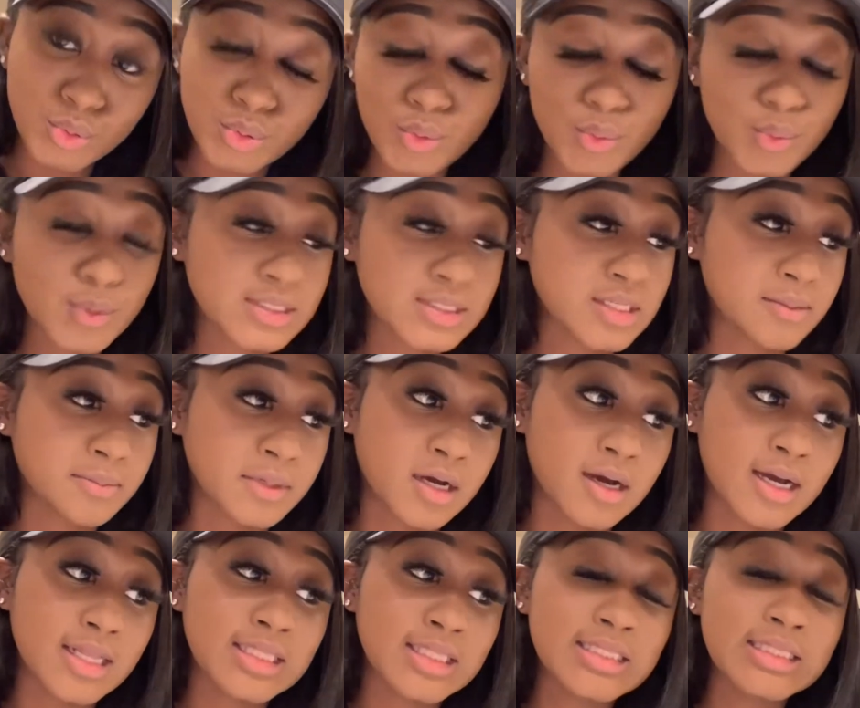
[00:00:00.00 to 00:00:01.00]
what's up y'all
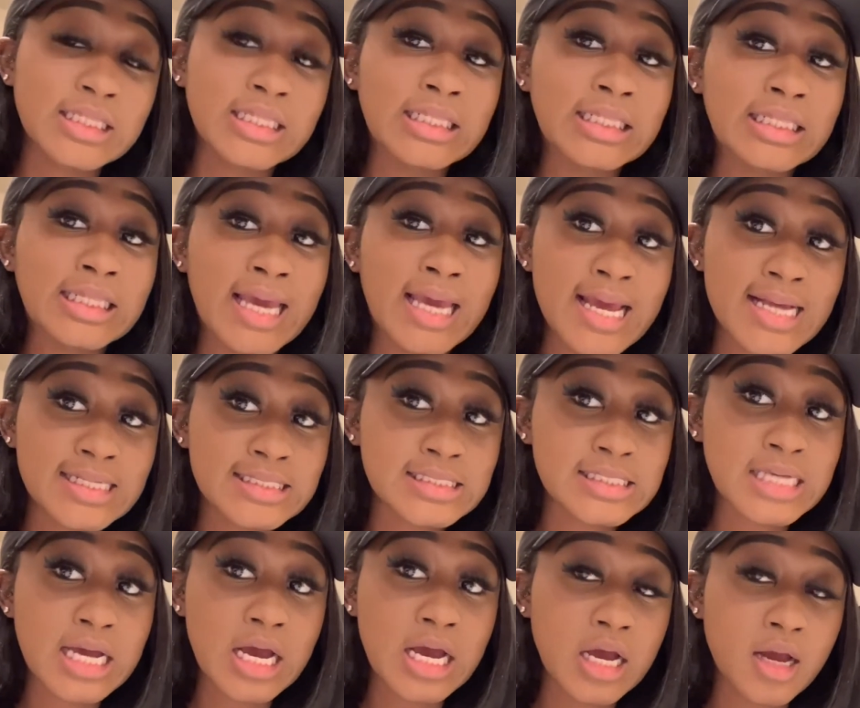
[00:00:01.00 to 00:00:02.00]
i think the last
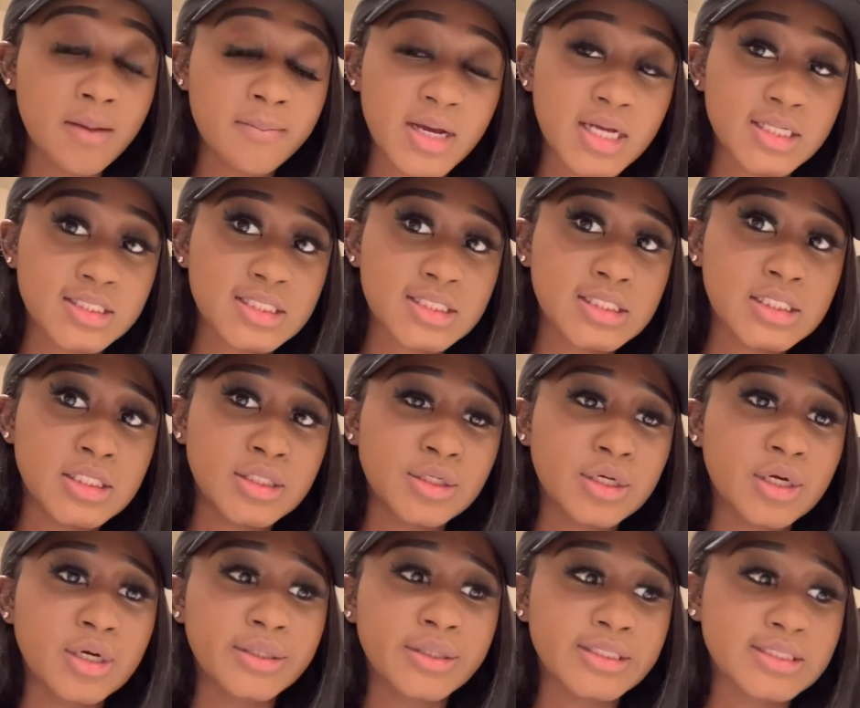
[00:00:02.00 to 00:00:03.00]
time i seen
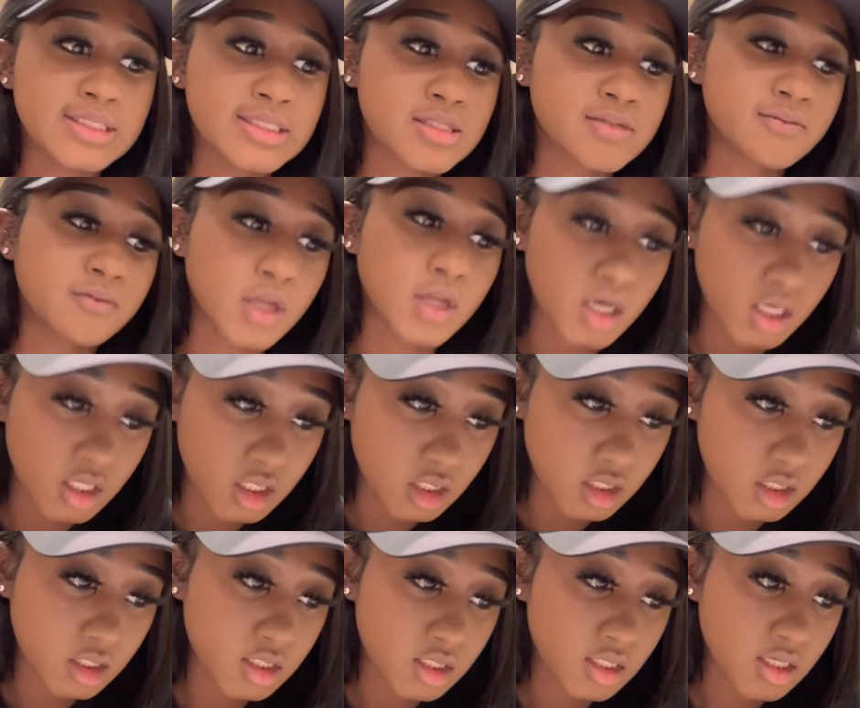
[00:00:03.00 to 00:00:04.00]
y'all in this
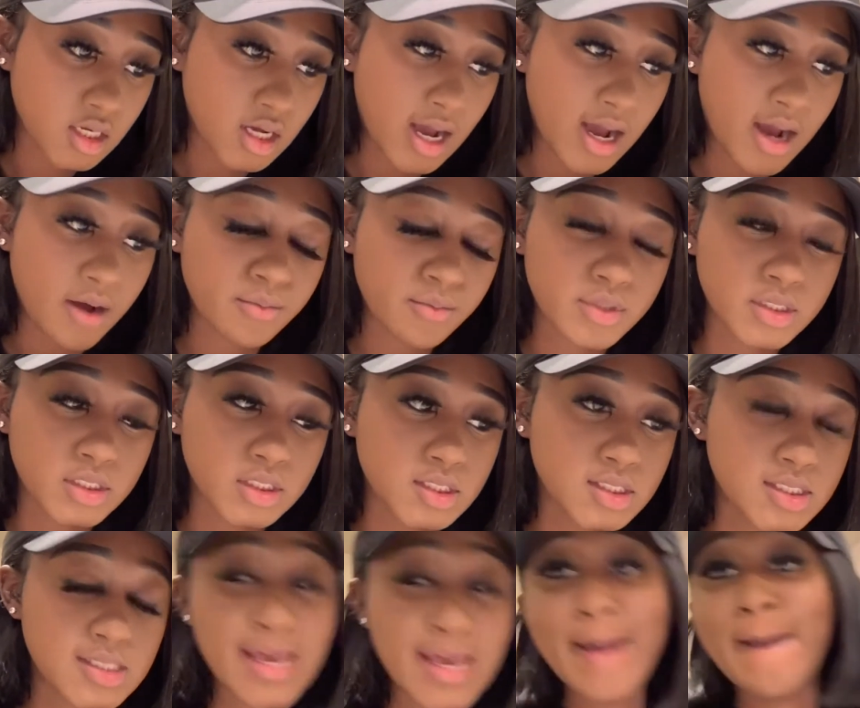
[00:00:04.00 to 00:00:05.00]
vlog i
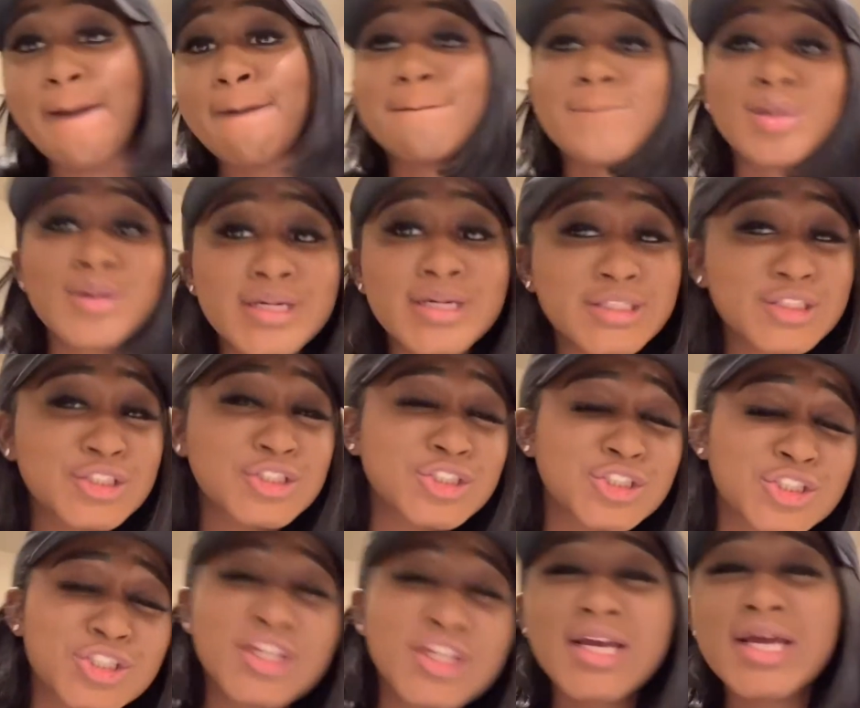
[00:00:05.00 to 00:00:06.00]
was at
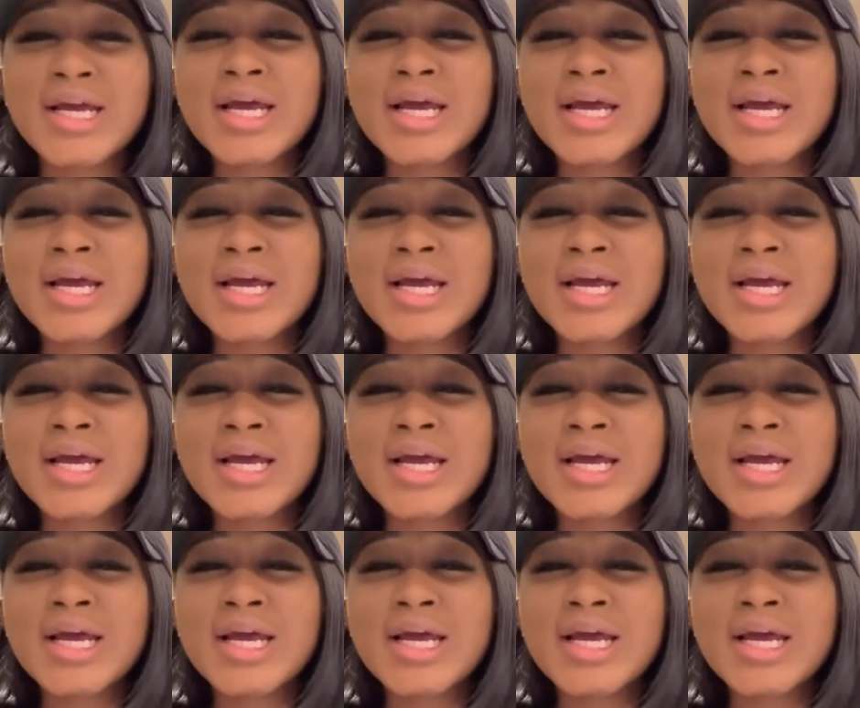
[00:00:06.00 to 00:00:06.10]
brunch